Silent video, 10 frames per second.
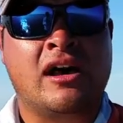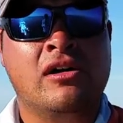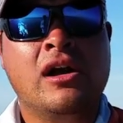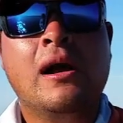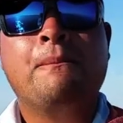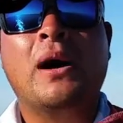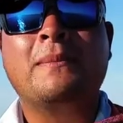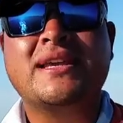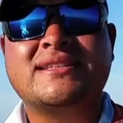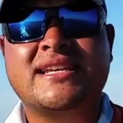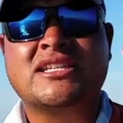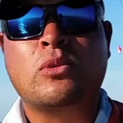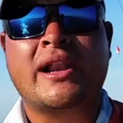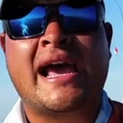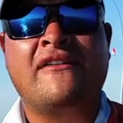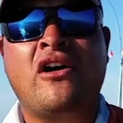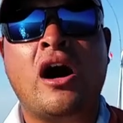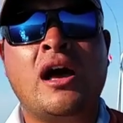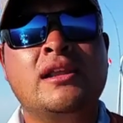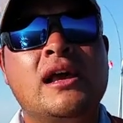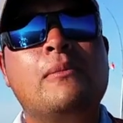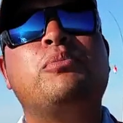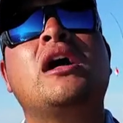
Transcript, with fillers: tail. Pumpkin seed is what I have on.